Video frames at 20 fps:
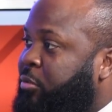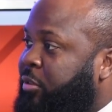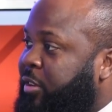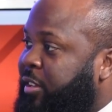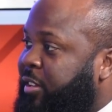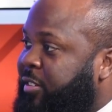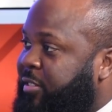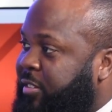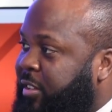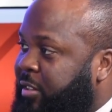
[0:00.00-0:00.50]
or
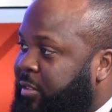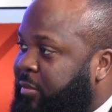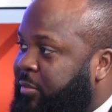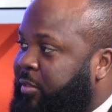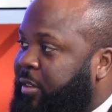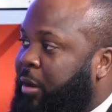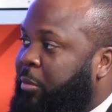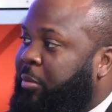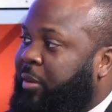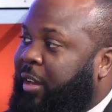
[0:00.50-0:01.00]
the incentives
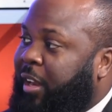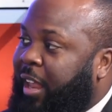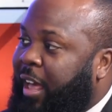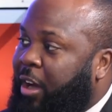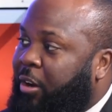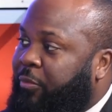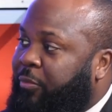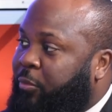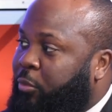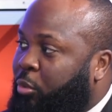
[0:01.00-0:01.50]
that would
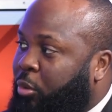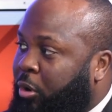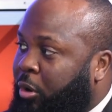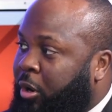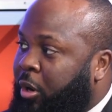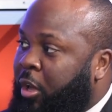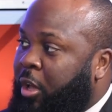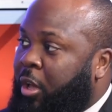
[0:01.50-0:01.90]
allow for